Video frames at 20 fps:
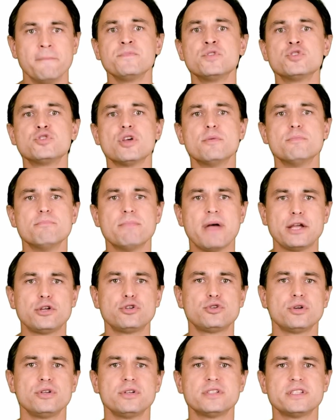so make
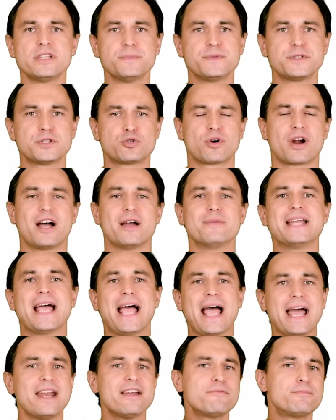sure you're subscribed
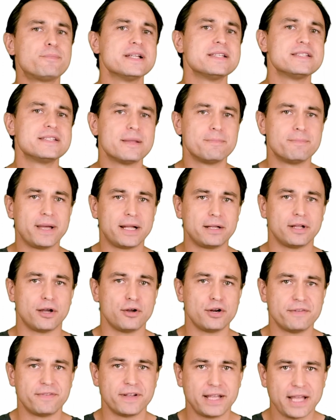and have pressed the bell
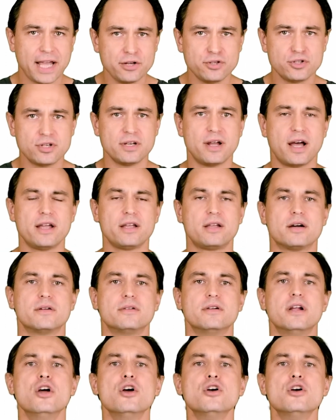notification icon